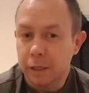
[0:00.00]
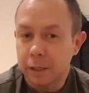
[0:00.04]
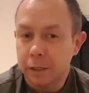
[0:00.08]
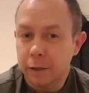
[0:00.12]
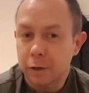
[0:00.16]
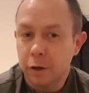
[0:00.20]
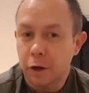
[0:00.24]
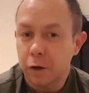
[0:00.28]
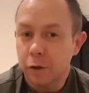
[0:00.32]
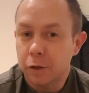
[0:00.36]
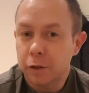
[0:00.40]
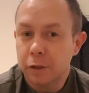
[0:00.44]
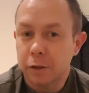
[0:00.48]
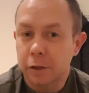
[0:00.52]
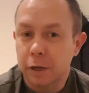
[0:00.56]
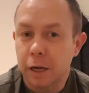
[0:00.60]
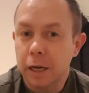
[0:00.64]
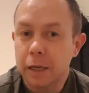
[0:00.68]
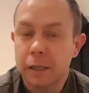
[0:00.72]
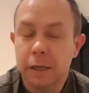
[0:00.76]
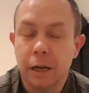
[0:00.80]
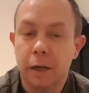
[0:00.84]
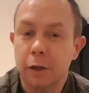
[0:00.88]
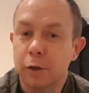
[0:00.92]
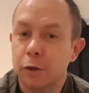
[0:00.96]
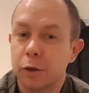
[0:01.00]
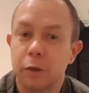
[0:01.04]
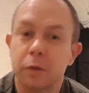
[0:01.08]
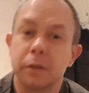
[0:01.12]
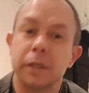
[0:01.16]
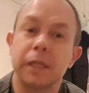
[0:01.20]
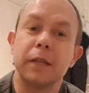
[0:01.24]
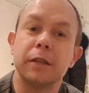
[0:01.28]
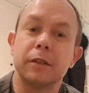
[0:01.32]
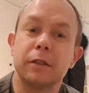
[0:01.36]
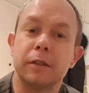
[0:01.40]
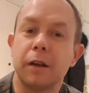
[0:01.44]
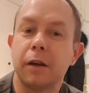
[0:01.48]
the car is on idle, you don't
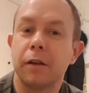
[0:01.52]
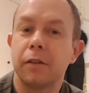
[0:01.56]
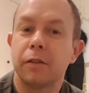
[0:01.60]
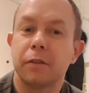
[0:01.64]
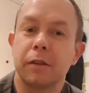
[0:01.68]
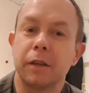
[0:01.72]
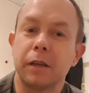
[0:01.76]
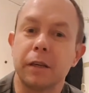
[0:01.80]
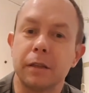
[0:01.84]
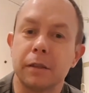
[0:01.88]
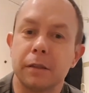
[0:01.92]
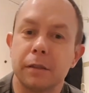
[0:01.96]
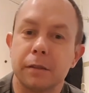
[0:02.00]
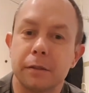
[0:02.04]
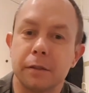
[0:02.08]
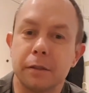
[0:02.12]
hear nothing.